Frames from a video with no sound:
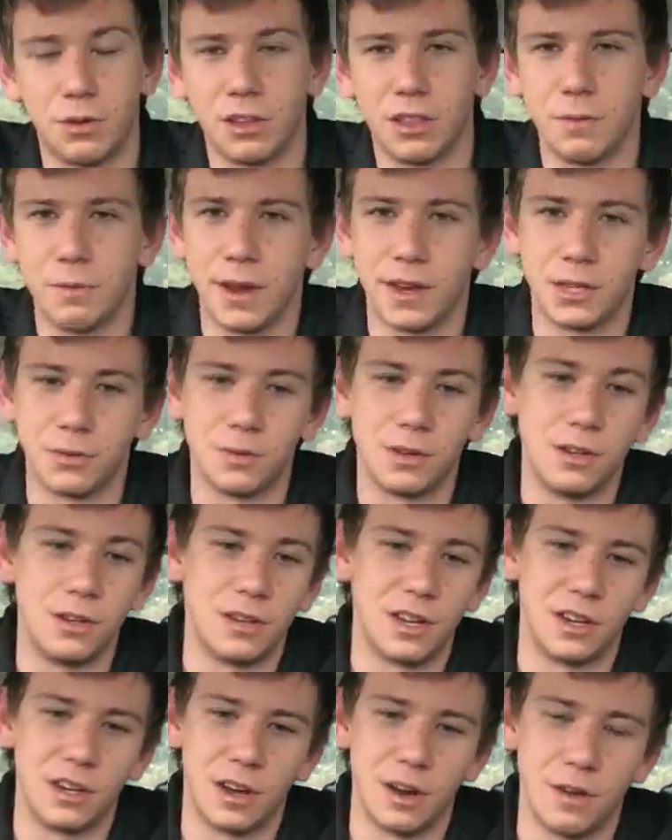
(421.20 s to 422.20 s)
really the best way you
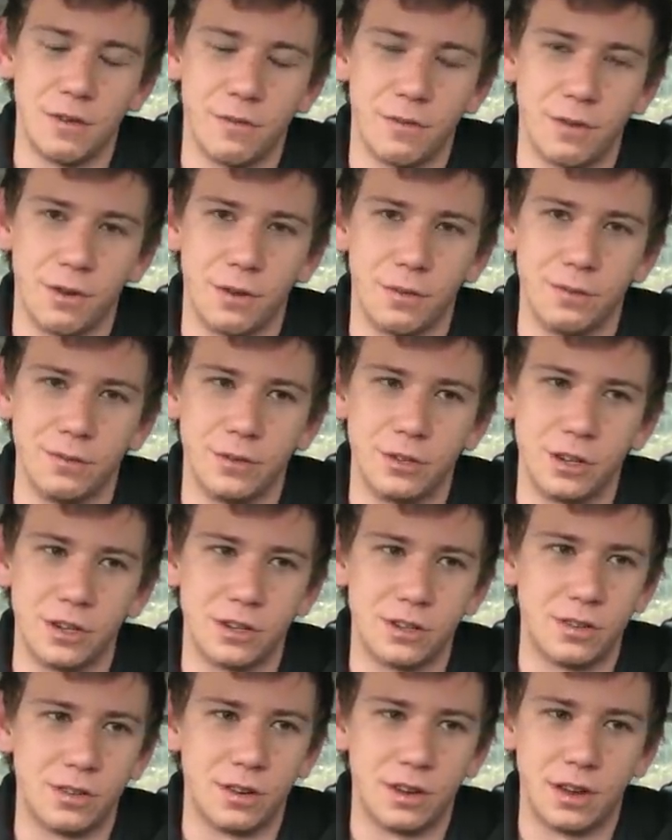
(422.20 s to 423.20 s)
can care for them.
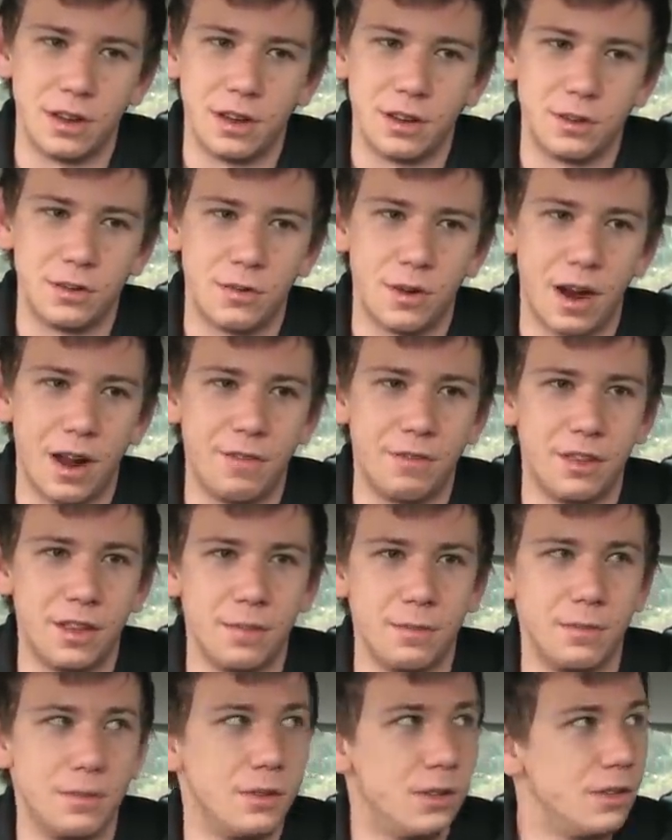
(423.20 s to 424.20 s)
Just drive
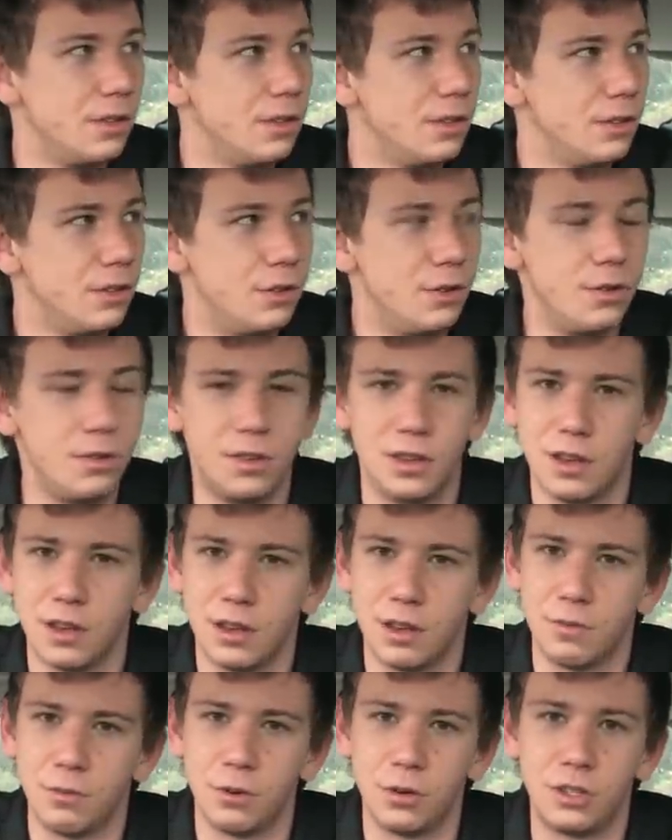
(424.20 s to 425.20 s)
them, do
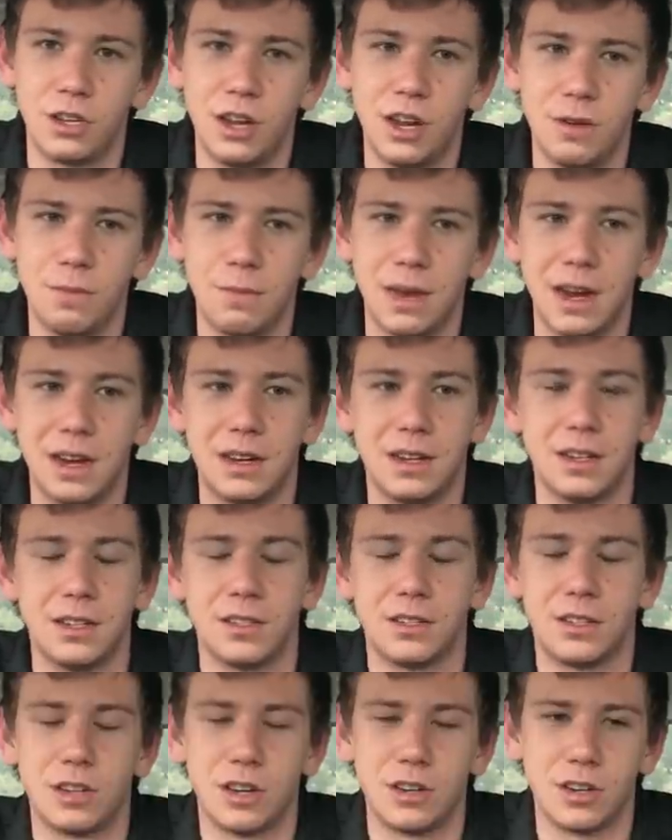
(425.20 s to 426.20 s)
the routine
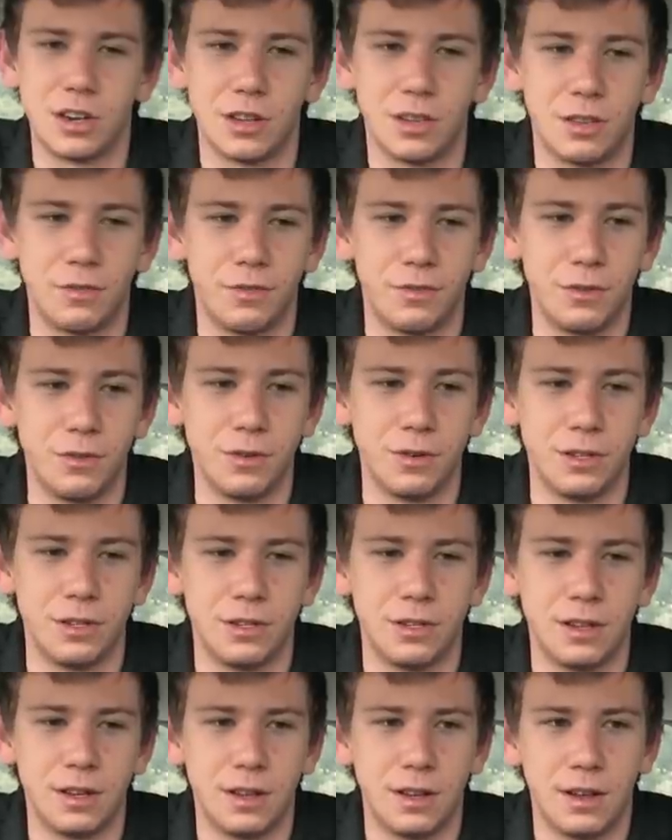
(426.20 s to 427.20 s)
maintenance, change out the
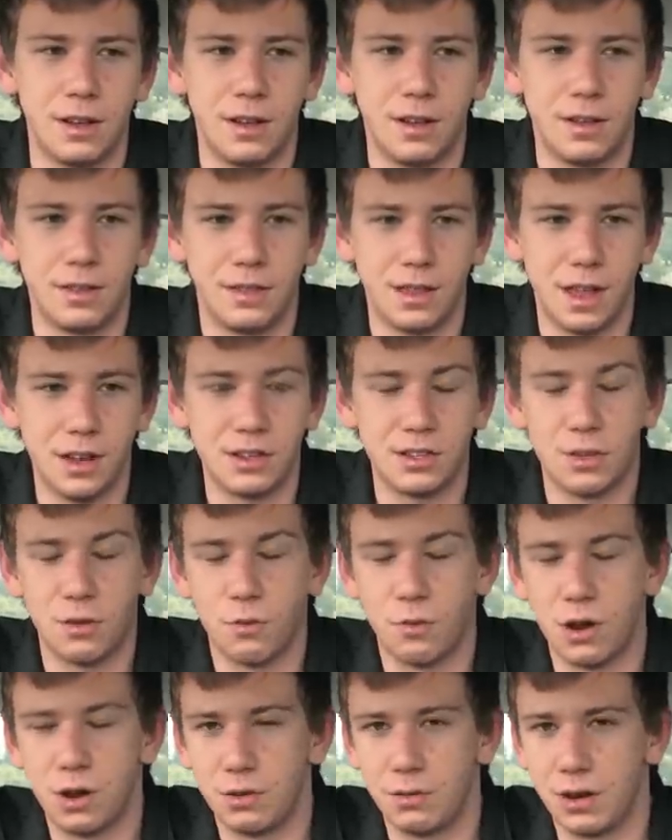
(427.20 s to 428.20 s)
fluids. That's the
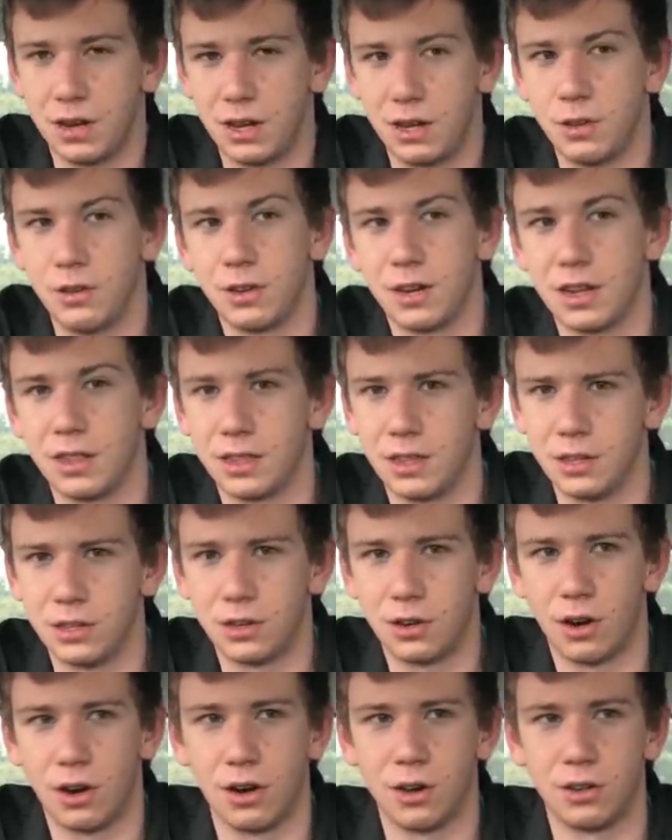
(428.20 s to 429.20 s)
one way you'll get
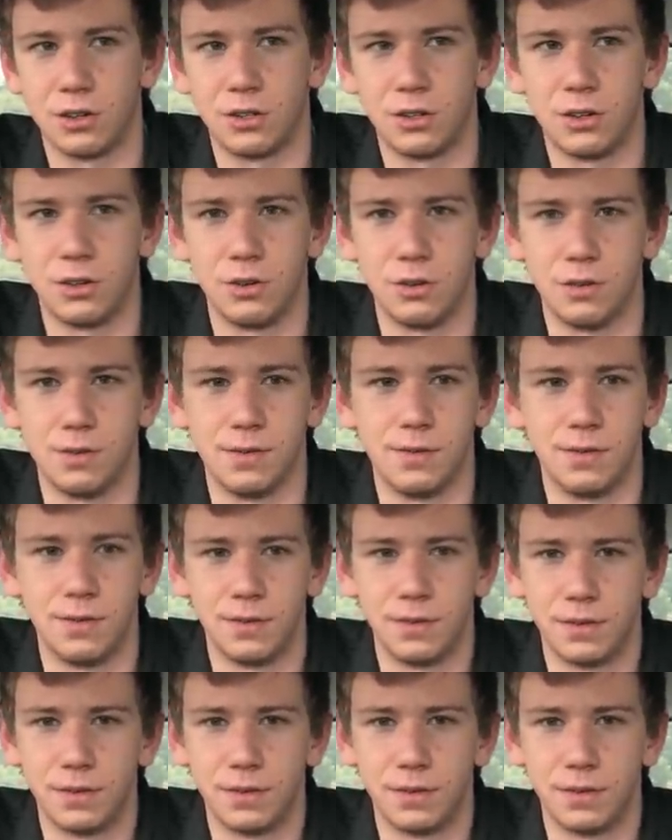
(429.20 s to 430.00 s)
these cars to